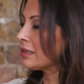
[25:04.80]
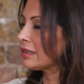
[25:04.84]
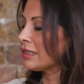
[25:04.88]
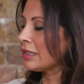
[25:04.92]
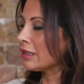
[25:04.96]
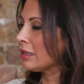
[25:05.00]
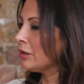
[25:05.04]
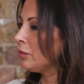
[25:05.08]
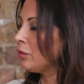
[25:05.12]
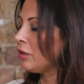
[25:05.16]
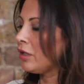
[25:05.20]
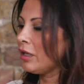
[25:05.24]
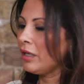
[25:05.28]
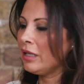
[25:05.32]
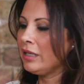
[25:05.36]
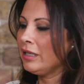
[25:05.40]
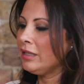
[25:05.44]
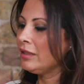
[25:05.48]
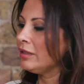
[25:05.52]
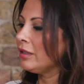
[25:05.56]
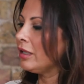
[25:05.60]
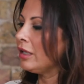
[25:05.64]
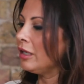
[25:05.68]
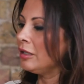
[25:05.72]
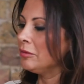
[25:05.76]
exactly what I
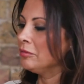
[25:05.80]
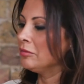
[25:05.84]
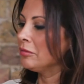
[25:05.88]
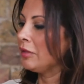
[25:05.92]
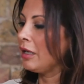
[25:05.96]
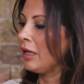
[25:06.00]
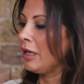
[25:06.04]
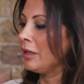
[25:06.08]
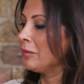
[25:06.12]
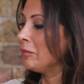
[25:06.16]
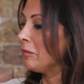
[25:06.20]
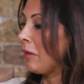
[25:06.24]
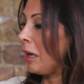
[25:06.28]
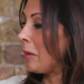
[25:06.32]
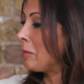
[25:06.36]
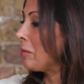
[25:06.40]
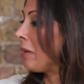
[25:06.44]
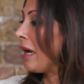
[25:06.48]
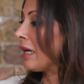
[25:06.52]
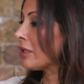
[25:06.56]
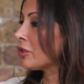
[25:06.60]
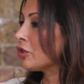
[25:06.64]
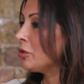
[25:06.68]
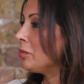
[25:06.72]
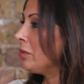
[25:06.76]
hear. I'm
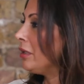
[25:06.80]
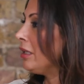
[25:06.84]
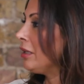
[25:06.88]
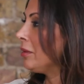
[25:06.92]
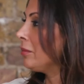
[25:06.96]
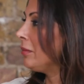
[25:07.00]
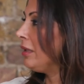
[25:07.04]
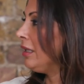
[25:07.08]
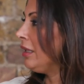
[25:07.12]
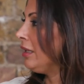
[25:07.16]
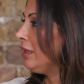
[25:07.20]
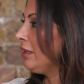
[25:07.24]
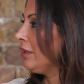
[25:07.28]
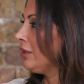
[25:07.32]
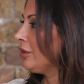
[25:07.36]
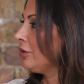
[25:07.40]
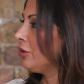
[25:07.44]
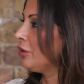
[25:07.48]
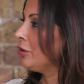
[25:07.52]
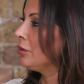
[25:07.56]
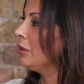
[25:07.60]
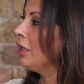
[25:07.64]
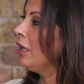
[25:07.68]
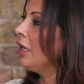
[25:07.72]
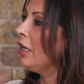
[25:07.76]
back to being me, you
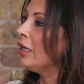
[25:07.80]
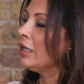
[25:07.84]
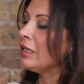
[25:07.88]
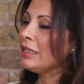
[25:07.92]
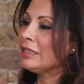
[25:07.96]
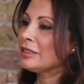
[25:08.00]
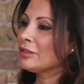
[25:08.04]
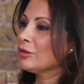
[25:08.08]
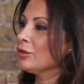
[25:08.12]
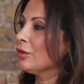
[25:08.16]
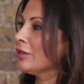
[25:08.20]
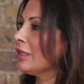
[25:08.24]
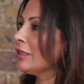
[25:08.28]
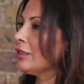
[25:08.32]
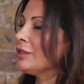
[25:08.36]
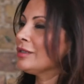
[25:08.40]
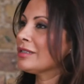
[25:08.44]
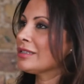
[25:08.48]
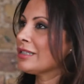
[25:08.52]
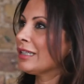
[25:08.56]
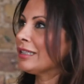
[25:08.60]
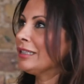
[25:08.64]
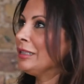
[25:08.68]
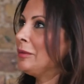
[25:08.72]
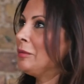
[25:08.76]
know. It's not that you
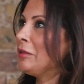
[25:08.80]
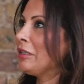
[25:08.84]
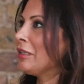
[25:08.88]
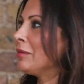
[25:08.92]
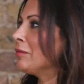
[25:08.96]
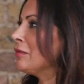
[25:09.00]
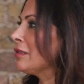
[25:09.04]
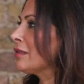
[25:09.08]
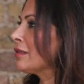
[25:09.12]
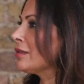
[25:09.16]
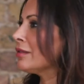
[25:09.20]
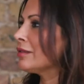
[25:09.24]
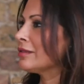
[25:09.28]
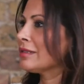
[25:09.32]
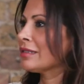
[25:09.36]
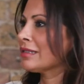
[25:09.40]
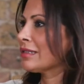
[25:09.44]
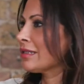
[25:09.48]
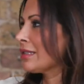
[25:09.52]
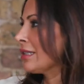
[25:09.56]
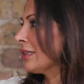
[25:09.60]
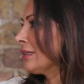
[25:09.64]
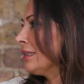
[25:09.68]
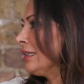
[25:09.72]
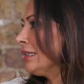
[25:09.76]
suddenly become this
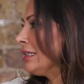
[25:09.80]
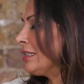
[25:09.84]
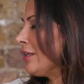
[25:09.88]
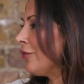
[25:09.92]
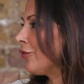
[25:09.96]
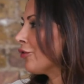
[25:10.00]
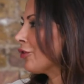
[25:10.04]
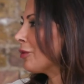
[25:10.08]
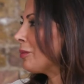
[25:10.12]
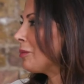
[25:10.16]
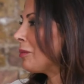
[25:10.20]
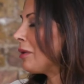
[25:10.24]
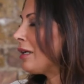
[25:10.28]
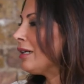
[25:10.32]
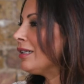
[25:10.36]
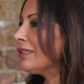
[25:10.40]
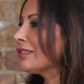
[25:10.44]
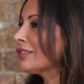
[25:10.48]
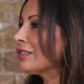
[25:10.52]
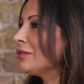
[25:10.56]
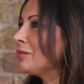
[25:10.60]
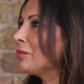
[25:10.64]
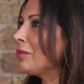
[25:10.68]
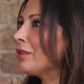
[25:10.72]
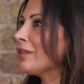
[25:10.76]
suddenly different
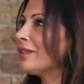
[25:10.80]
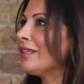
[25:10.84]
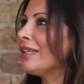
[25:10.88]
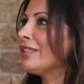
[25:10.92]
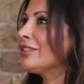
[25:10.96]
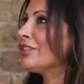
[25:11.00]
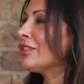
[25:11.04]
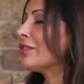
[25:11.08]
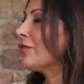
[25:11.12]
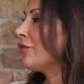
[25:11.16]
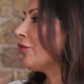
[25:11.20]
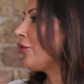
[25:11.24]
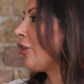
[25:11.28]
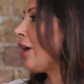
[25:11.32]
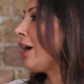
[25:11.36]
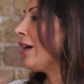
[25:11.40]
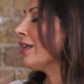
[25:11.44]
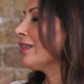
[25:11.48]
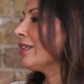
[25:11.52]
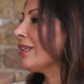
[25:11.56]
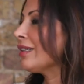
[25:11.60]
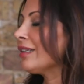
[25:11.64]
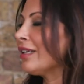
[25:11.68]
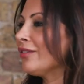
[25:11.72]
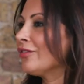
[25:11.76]
person, but they just
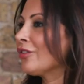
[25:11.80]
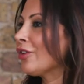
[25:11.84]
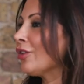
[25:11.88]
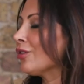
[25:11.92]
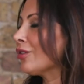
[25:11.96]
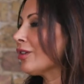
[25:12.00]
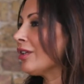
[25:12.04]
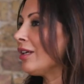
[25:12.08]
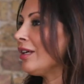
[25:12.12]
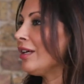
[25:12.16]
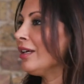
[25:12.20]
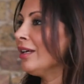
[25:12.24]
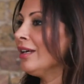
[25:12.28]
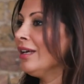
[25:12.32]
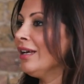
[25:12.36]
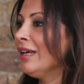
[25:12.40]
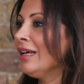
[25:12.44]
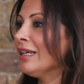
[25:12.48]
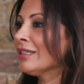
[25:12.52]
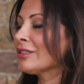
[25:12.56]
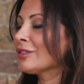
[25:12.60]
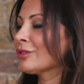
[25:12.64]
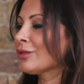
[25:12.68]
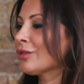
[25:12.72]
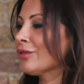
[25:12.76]
find that they've got their
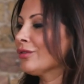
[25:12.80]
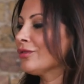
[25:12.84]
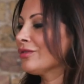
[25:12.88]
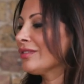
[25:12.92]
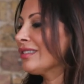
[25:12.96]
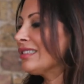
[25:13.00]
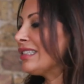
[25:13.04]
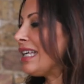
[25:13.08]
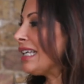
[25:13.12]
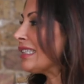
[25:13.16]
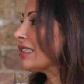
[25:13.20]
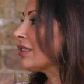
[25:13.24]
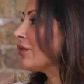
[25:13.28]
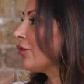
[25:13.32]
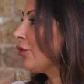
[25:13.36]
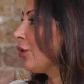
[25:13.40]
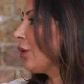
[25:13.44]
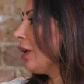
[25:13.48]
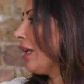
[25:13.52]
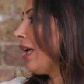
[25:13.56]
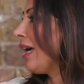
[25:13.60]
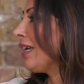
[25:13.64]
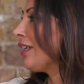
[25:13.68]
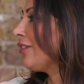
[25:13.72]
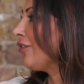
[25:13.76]
sort of zest for
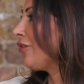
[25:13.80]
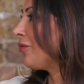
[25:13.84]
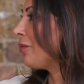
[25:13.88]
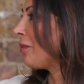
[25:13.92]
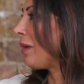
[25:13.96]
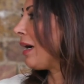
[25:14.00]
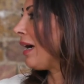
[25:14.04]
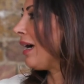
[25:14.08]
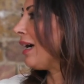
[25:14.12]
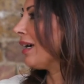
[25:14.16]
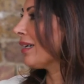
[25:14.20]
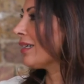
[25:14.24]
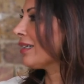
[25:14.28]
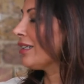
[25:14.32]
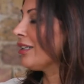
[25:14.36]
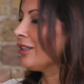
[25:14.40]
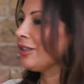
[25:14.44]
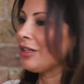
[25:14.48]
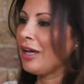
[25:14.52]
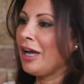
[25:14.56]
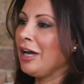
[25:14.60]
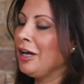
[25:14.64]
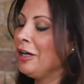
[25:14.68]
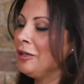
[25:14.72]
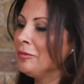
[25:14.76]
life back.
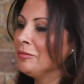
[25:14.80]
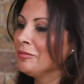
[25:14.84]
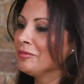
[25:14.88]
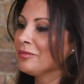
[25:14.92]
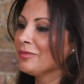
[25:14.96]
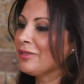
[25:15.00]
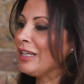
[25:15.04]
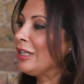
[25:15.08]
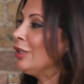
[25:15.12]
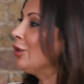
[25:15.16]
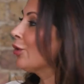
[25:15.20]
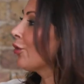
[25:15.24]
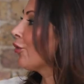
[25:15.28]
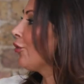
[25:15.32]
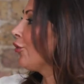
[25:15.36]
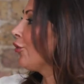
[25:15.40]
They look